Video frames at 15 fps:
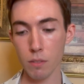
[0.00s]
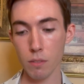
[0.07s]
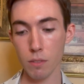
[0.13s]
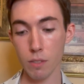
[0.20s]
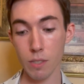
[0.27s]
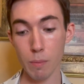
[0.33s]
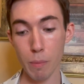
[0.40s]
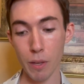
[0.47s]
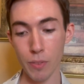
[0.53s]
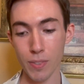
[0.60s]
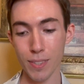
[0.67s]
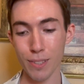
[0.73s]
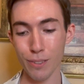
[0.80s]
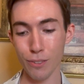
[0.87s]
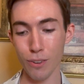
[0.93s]

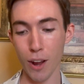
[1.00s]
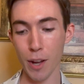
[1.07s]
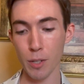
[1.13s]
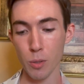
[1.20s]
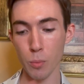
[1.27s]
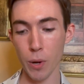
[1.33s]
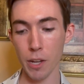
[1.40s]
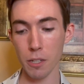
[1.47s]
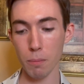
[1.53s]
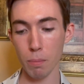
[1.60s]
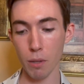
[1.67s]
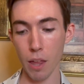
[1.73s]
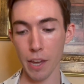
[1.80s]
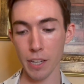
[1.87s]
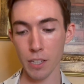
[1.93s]
Smith's Rider-Waite
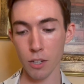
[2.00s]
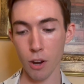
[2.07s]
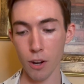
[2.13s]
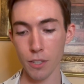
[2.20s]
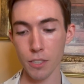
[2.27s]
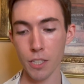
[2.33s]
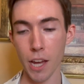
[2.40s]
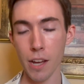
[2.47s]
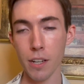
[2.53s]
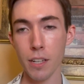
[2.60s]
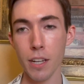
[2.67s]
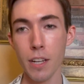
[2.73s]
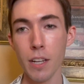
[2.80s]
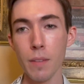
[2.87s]
Playing Card deck.